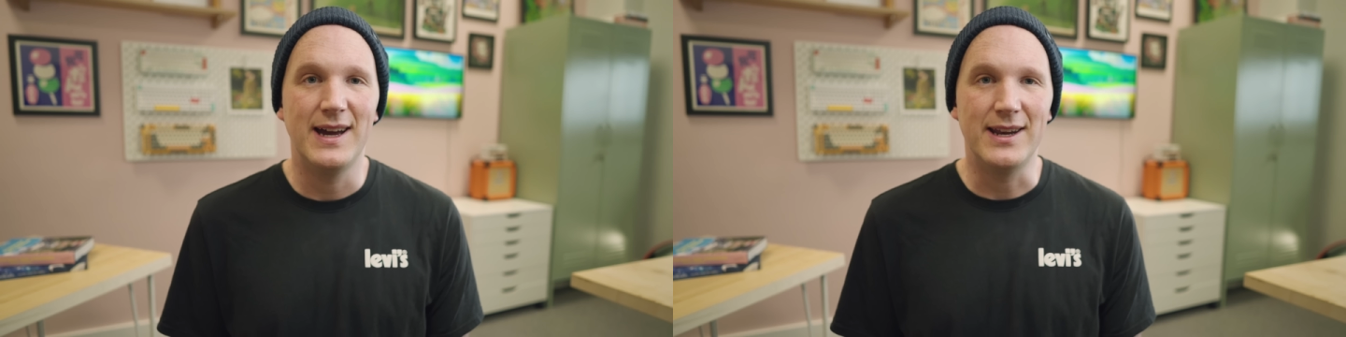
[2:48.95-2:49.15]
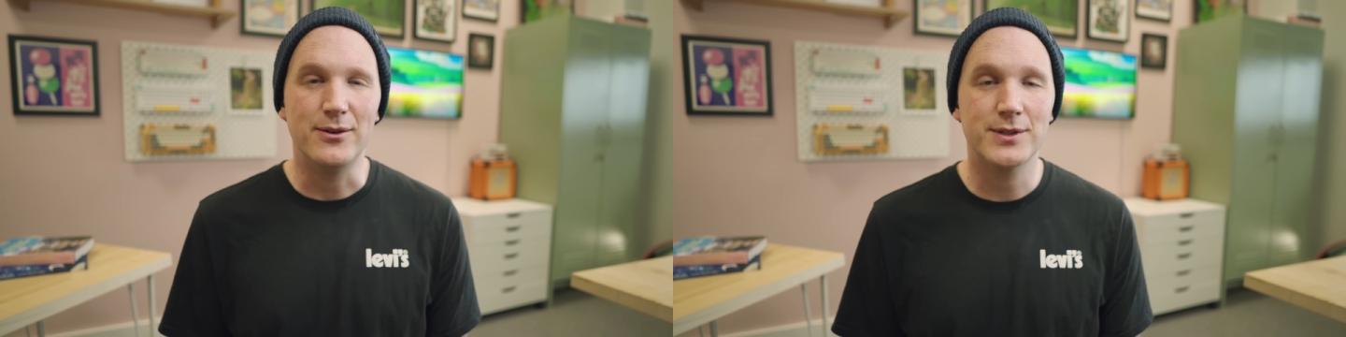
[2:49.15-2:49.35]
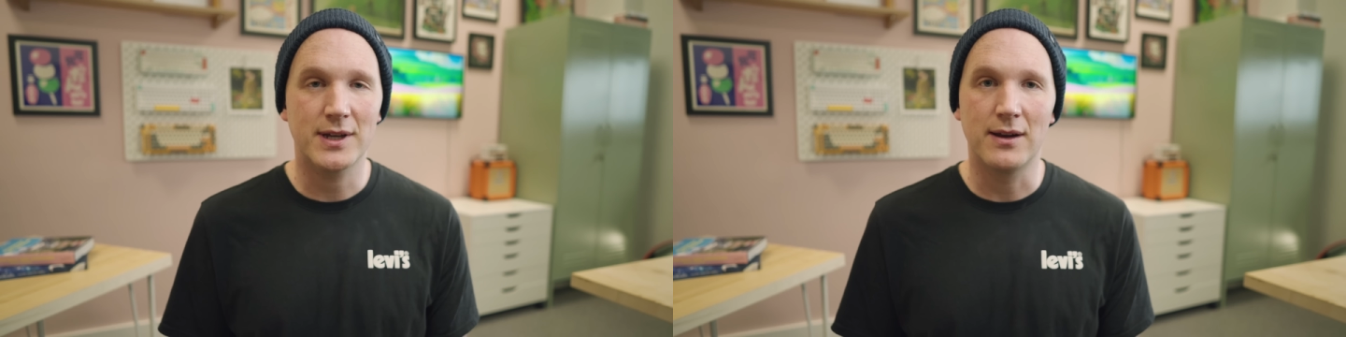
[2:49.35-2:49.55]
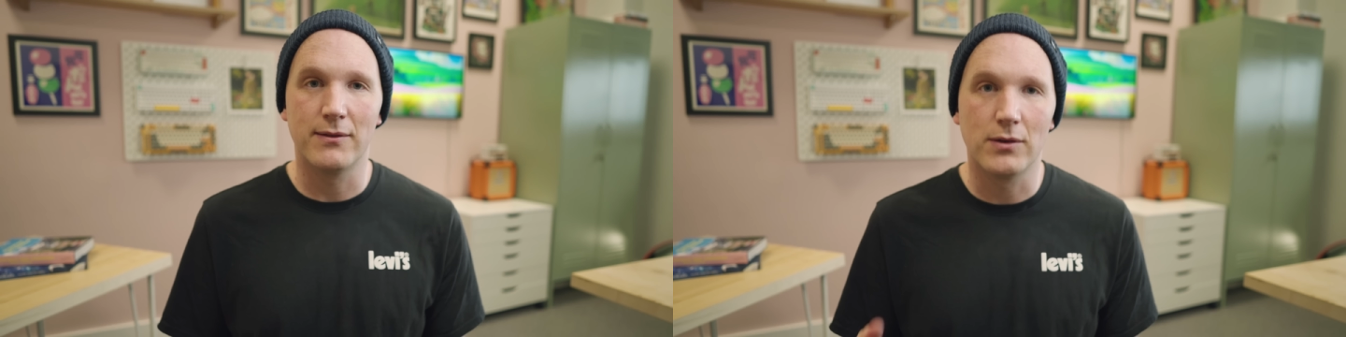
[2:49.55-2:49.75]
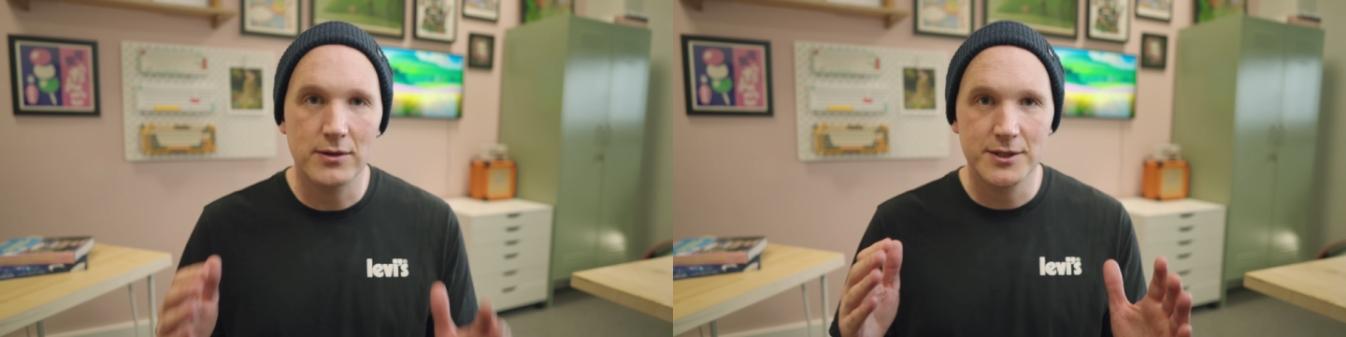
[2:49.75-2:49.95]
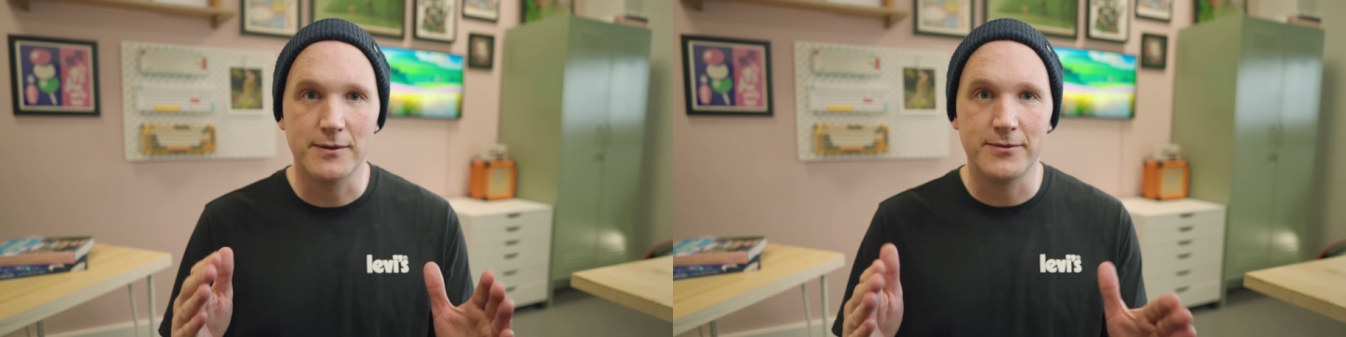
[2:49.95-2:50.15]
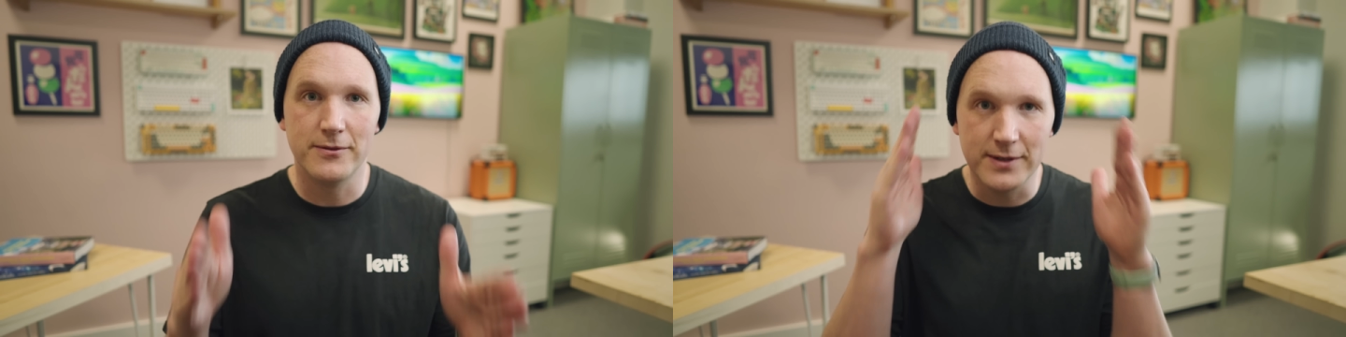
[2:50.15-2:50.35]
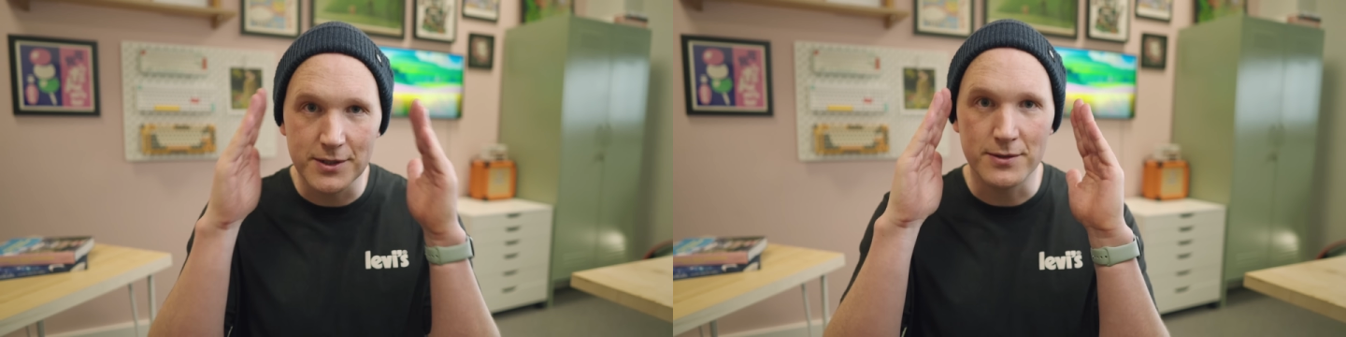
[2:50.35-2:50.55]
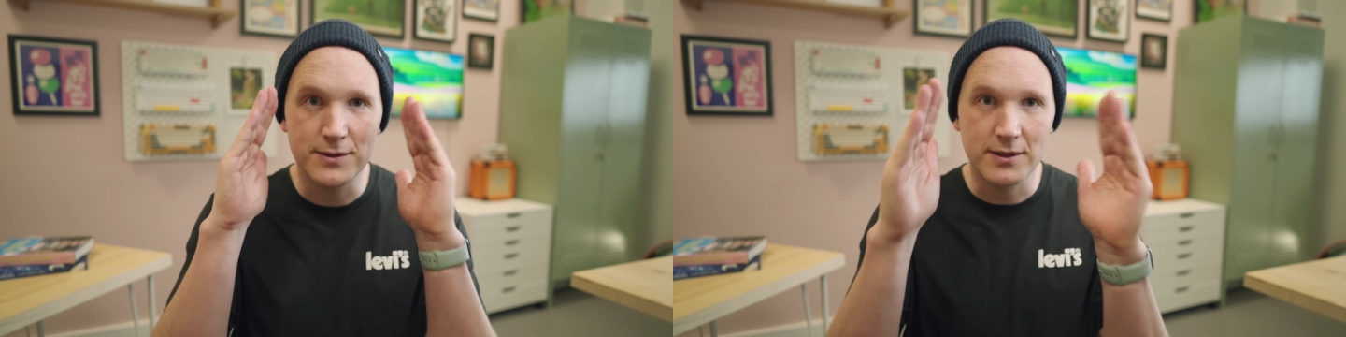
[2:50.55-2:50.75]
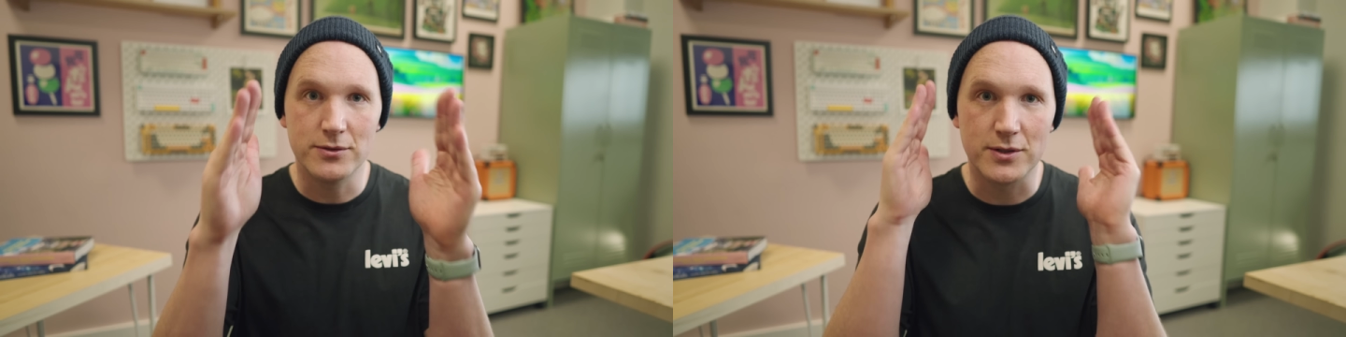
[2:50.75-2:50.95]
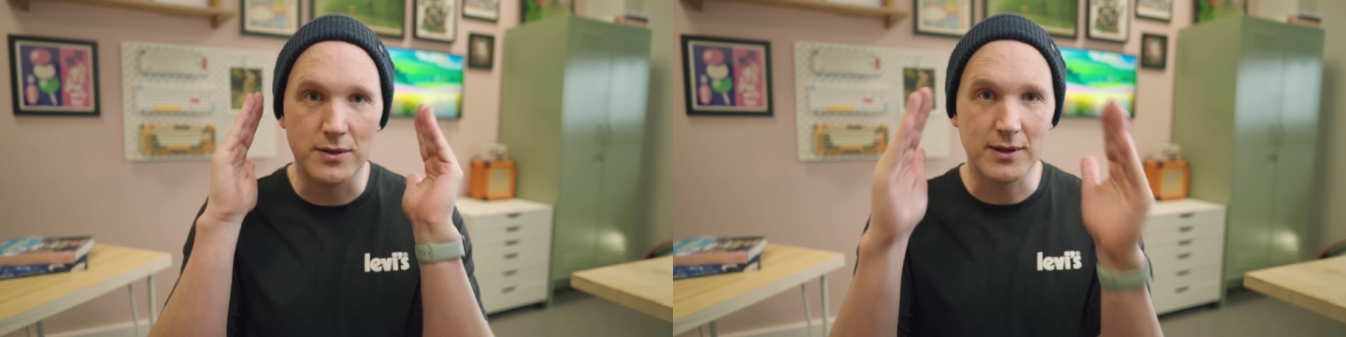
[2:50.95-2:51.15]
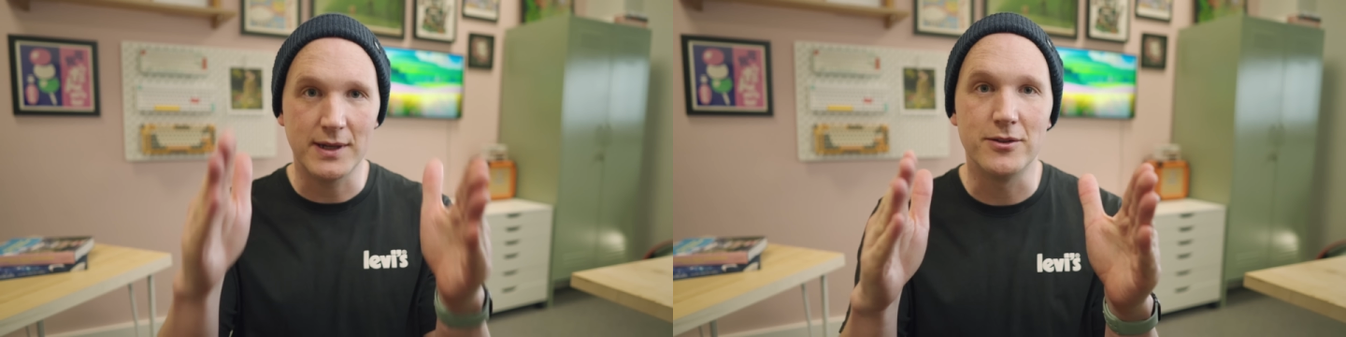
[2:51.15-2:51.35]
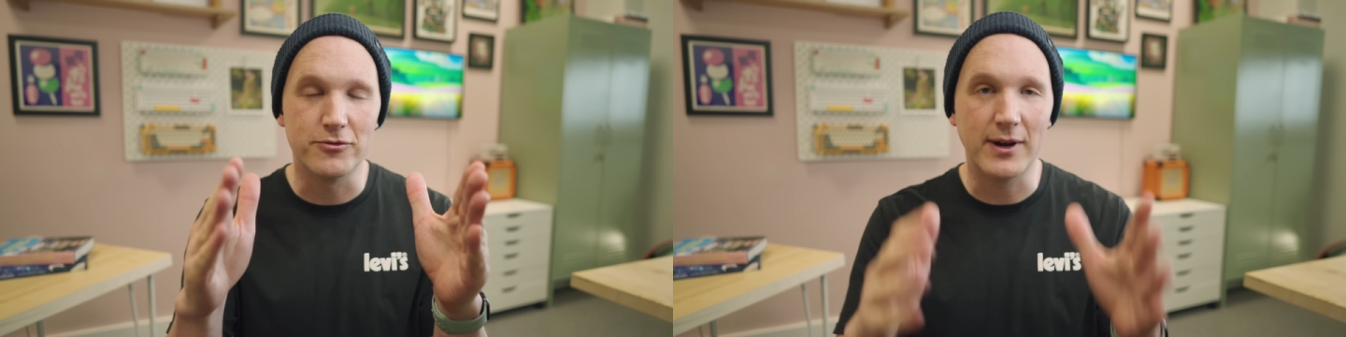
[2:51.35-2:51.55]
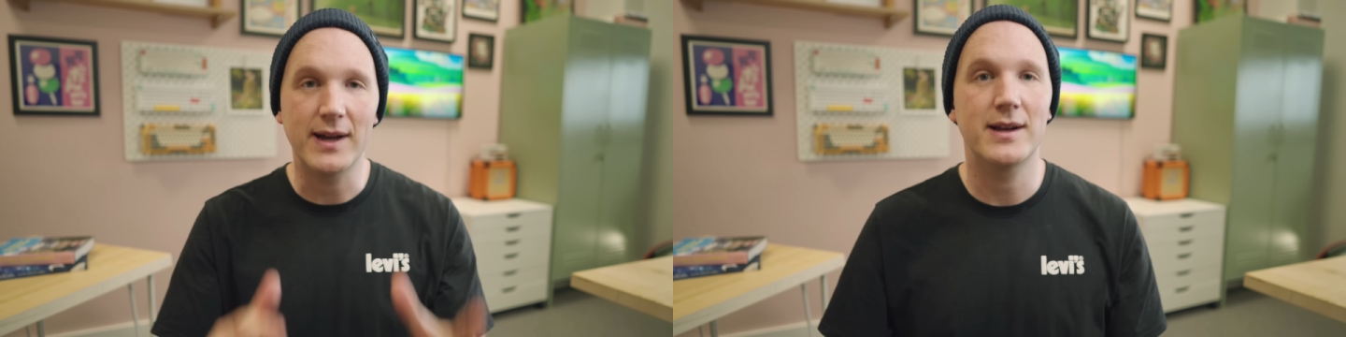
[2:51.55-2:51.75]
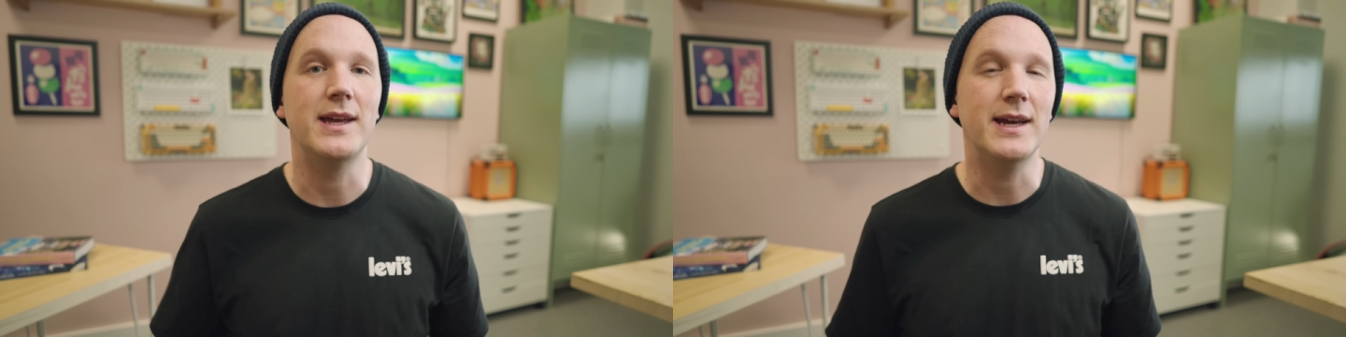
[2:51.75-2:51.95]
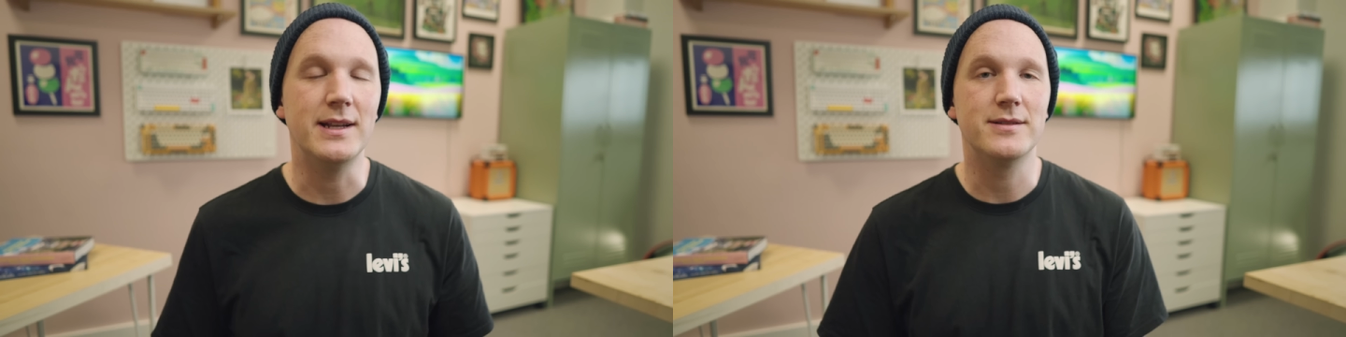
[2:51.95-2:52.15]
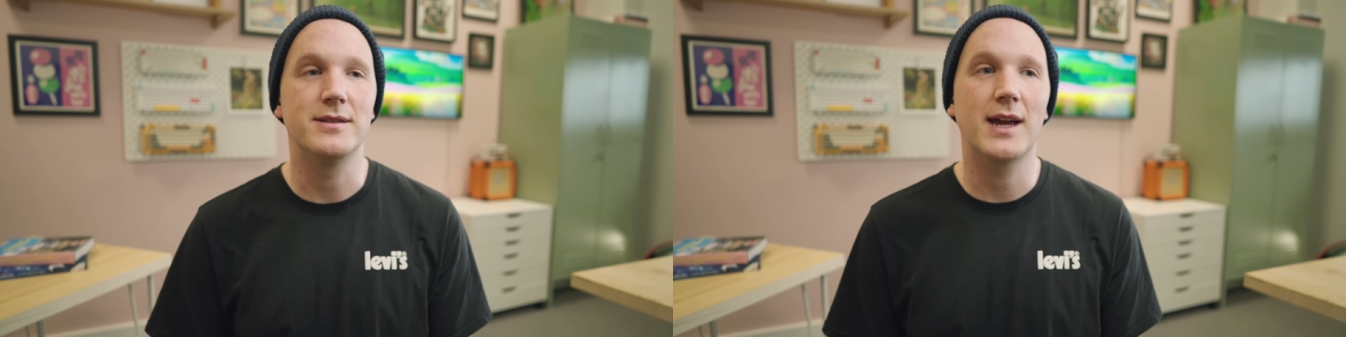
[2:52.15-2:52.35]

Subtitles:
and it also kind of locks off your vision, so you're just looking directly into the